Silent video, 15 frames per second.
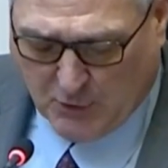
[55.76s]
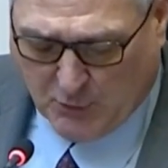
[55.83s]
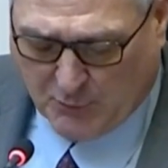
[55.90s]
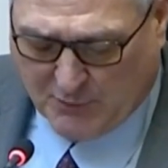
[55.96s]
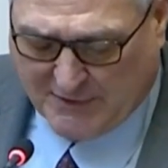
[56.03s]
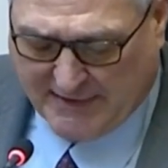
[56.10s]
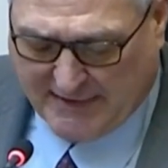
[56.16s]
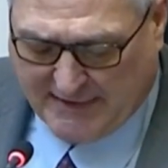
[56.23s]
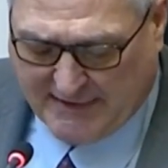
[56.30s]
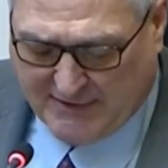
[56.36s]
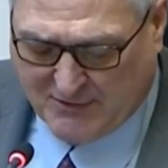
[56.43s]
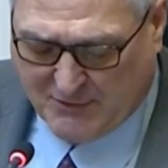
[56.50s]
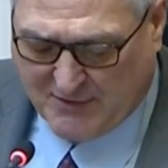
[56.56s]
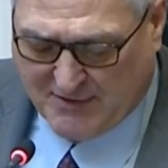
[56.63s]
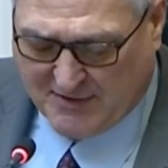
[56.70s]
relating
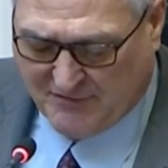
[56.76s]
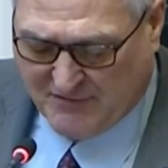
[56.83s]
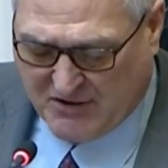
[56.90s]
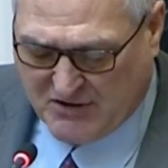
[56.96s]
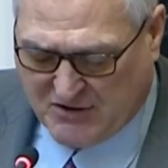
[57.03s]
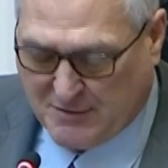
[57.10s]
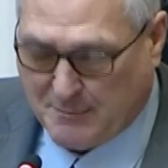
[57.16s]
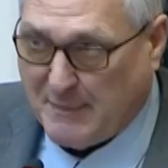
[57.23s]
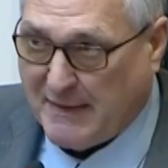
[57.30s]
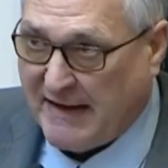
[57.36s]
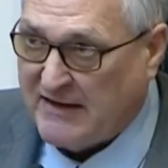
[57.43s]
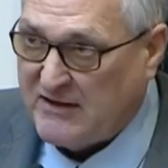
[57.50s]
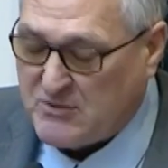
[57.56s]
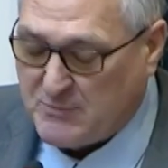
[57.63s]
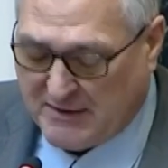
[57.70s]
to the efficient
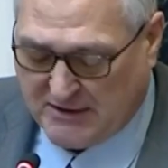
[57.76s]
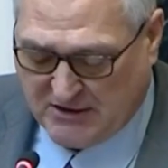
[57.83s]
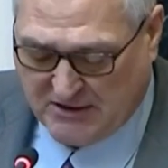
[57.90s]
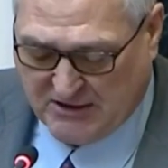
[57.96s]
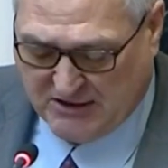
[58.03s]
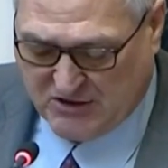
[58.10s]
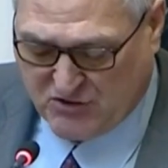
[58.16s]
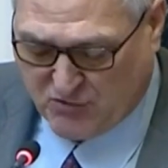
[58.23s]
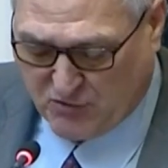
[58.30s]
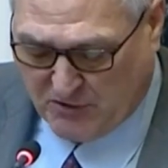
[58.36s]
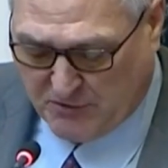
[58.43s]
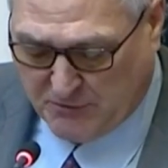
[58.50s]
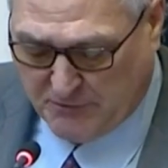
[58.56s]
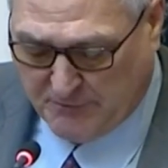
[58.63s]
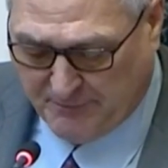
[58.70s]
management,
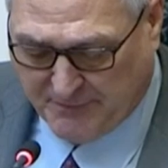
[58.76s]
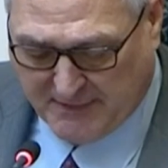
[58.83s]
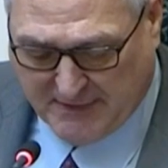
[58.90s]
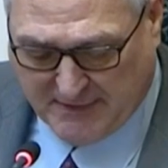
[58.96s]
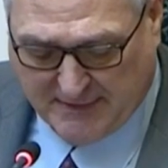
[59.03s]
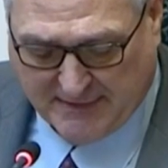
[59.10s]
control,